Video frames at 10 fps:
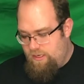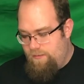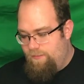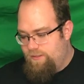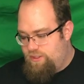
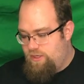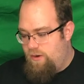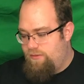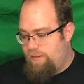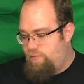
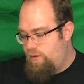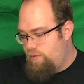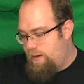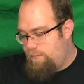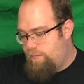So the
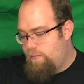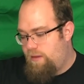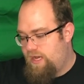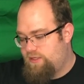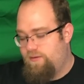programmable
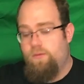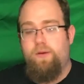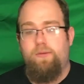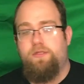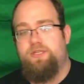MOSFET
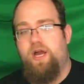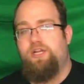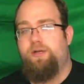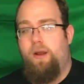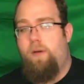we will
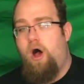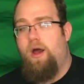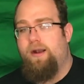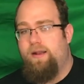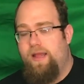touch
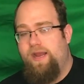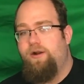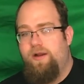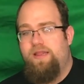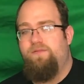on
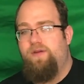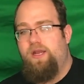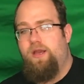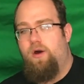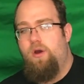later in the
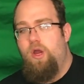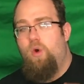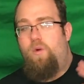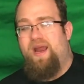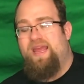video
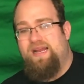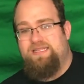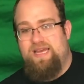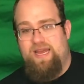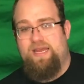when I
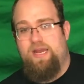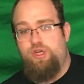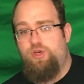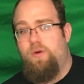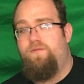get Techhead
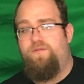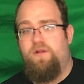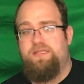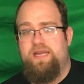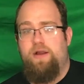to do a
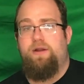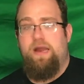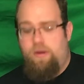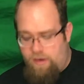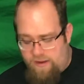full
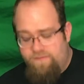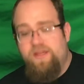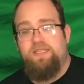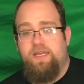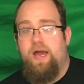teardown of
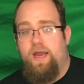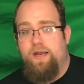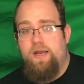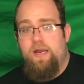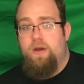this
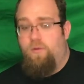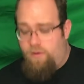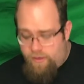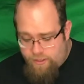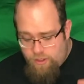gun.
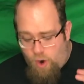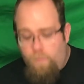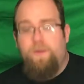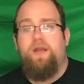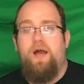We're going to
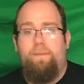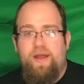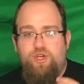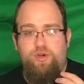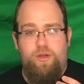open it up
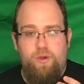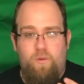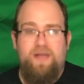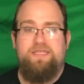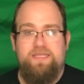and show you
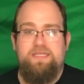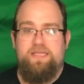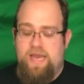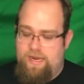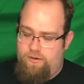what's
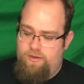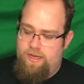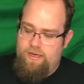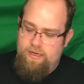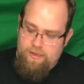inside,
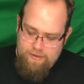okay?